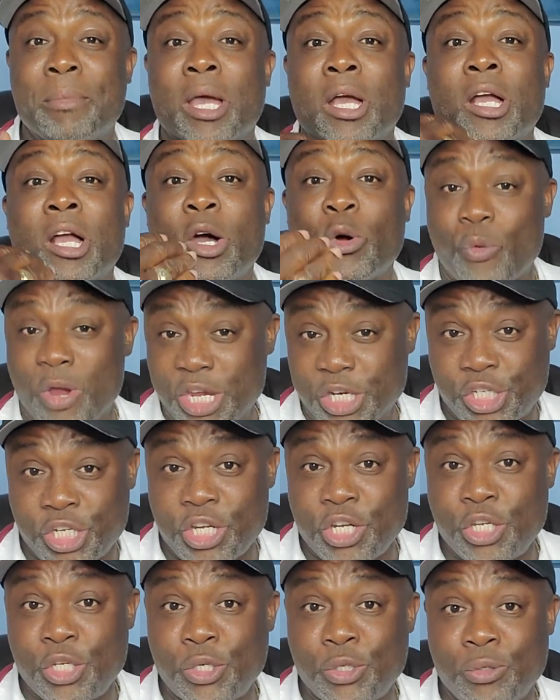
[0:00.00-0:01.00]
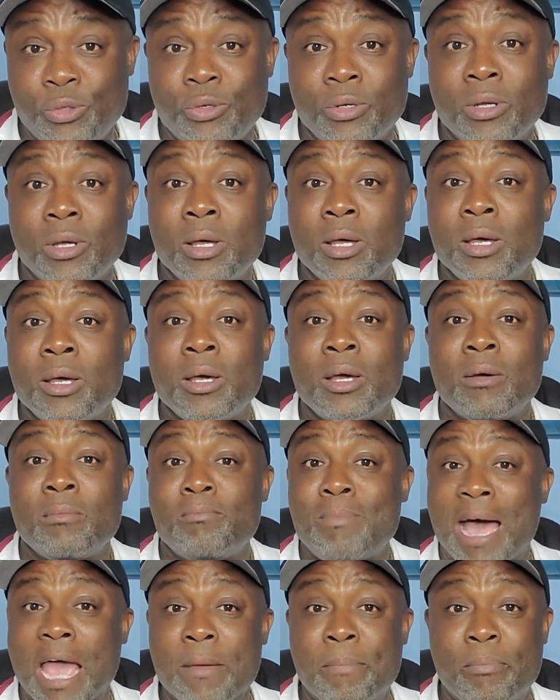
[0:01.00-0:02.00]
encouraging you
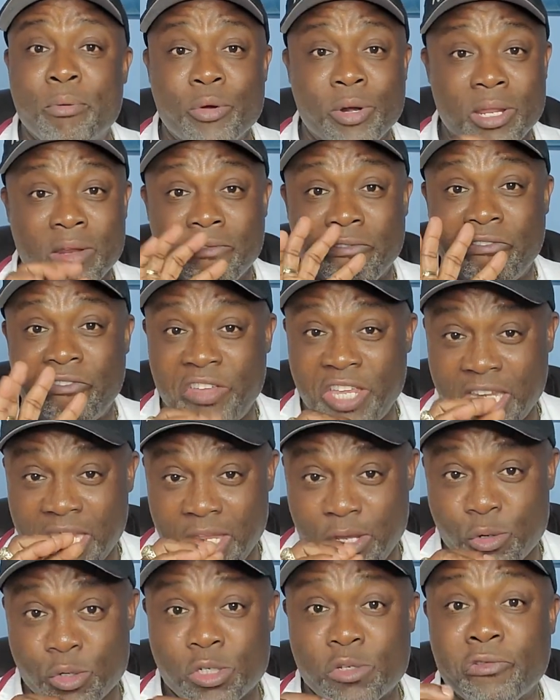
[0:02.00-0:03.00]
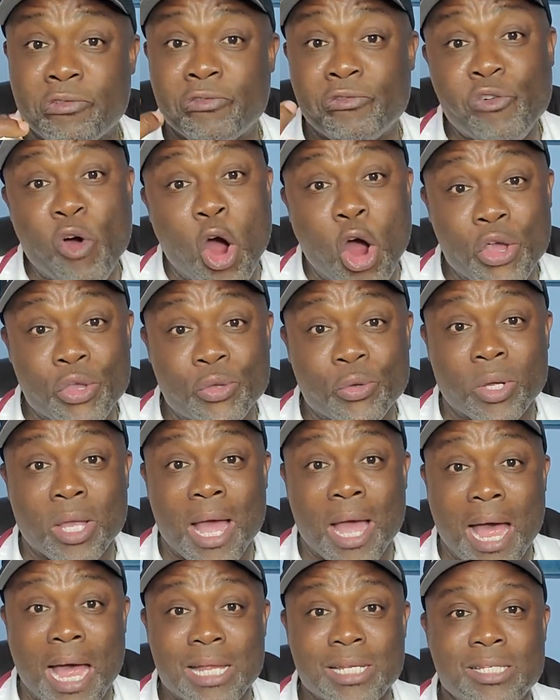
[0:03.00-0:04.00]
by putting videos for you
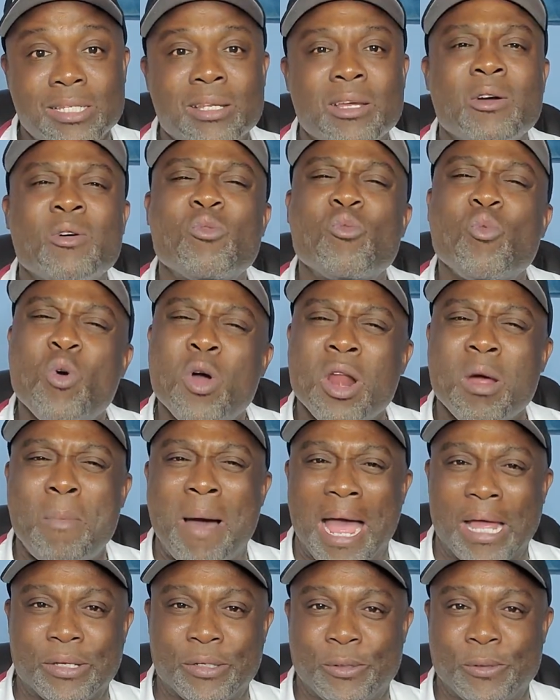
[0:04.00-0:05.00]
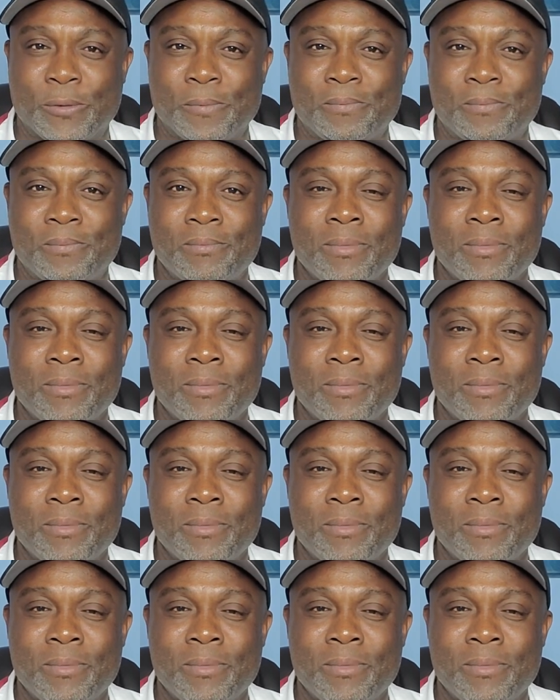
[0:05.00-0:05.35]
guys, what about you?